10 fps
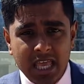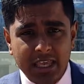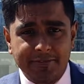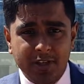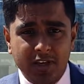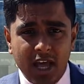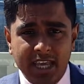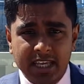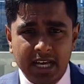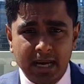If you'd
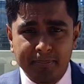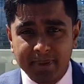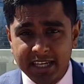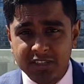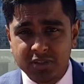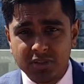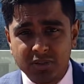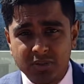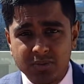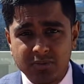like me
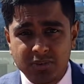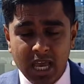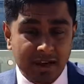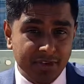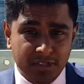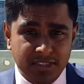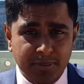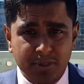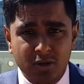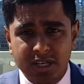to have a
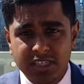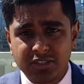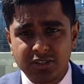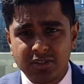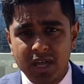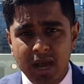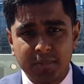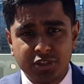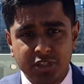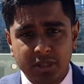deeper look into how
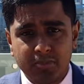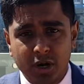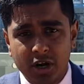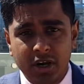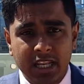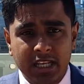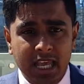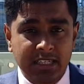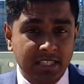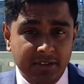much you can borrow
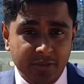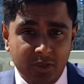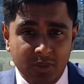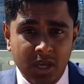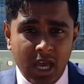and give you